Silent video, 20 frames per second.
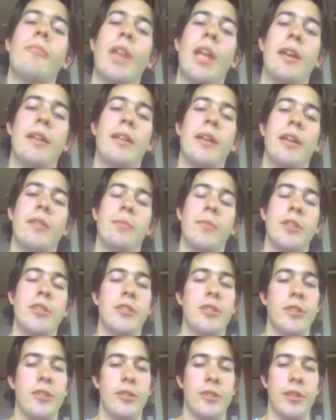didn't have
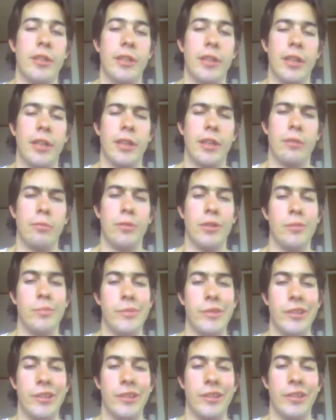much to drink. I had one
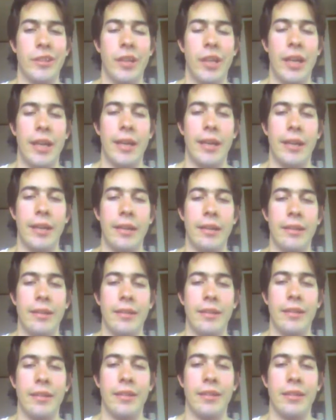beer
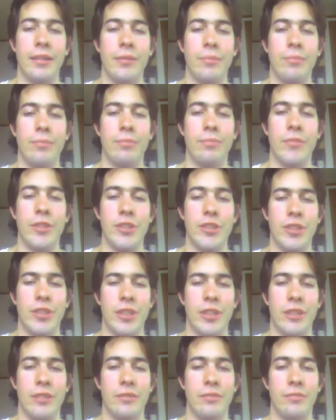and a
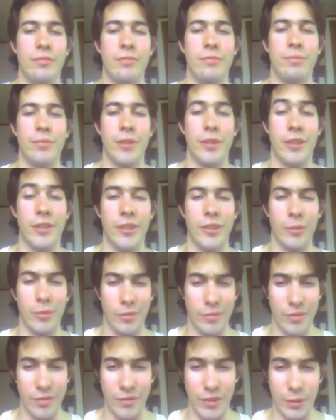shot of Bacardi's
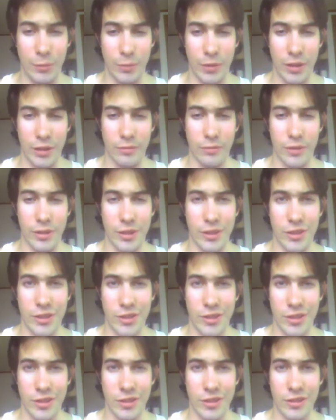151,
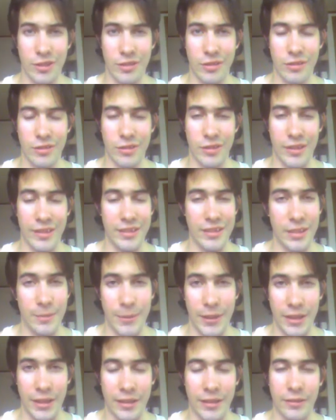which the last
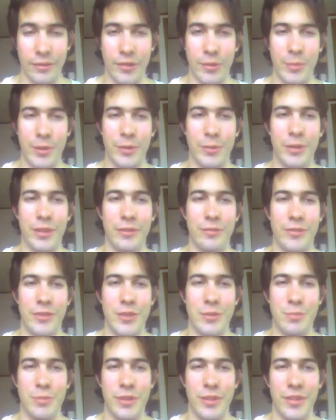time I had that was my
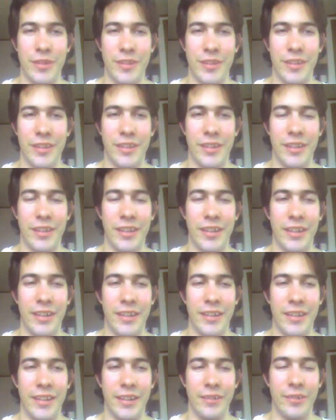21st birthday,
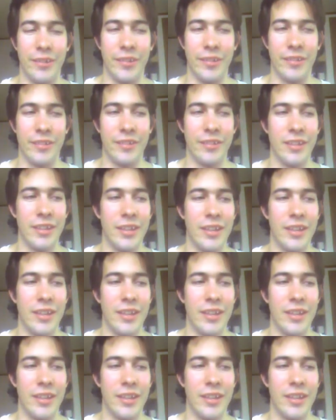and that wasn't.